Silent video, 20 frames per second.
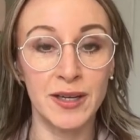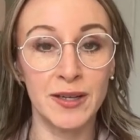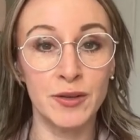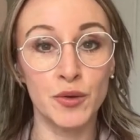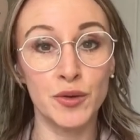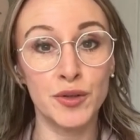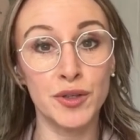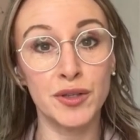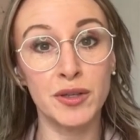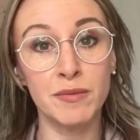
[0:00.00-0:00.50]
in
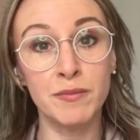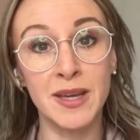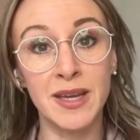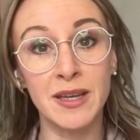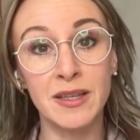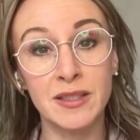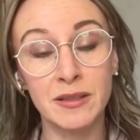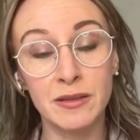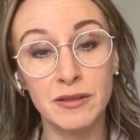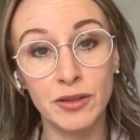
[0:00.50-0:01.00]
order to meet
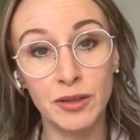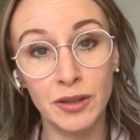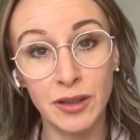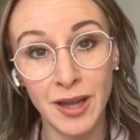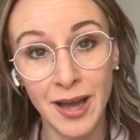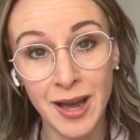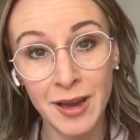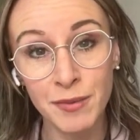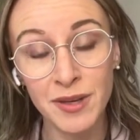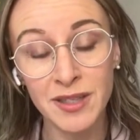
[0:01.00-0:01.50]

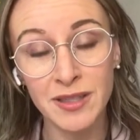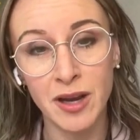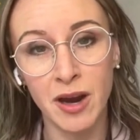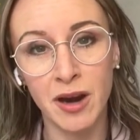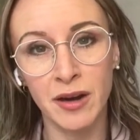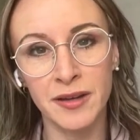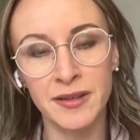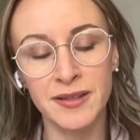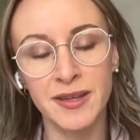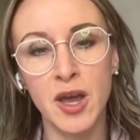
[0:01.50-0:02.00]
climate
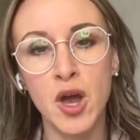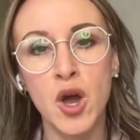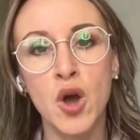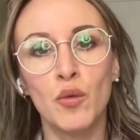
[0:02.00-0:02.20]
targets.